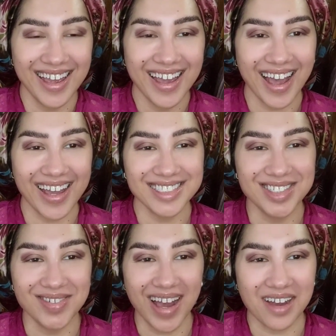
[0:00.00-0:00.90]
I do
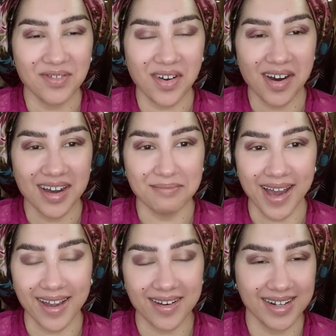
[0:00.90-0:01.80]
have on my
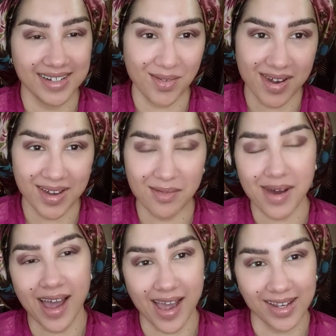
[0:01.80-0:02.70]
argan oil, my
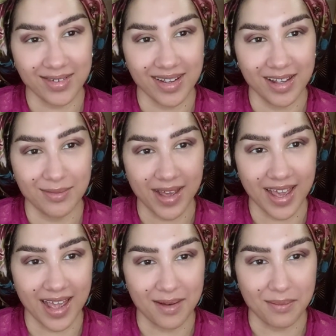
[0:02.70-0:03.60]
eye cream,
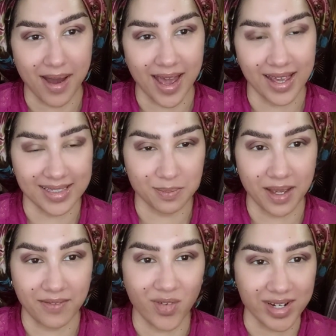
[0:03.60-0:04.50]
and my SPF
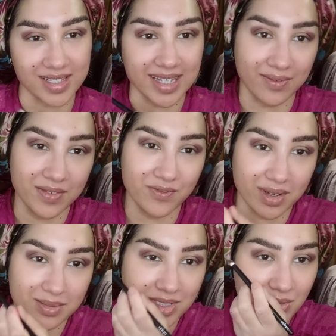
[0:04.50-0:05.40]
47 from
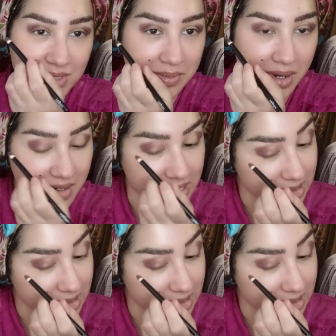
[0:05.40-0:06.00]
Josie Marin.